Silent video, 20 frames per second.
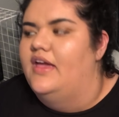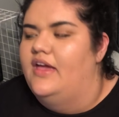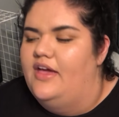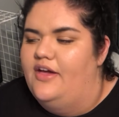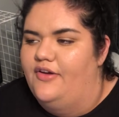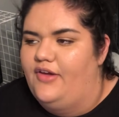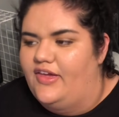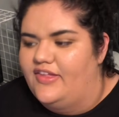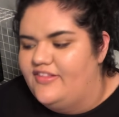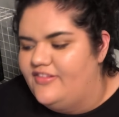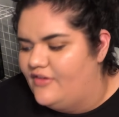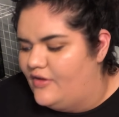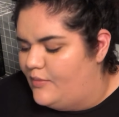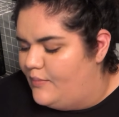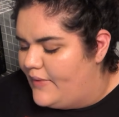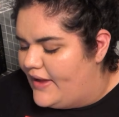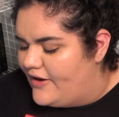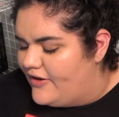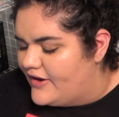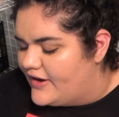Okay, so
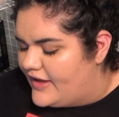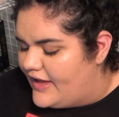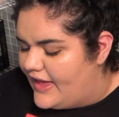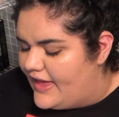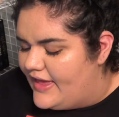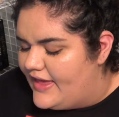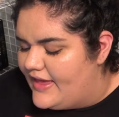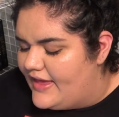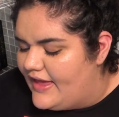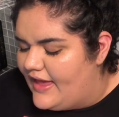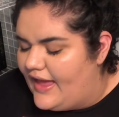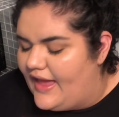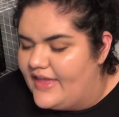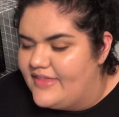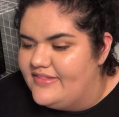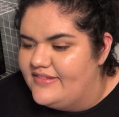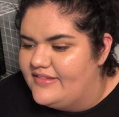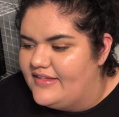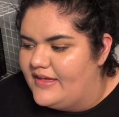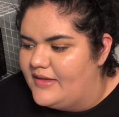America
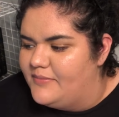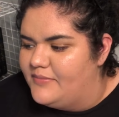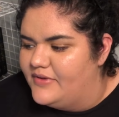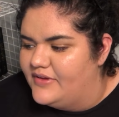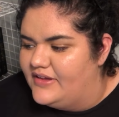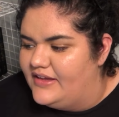ends up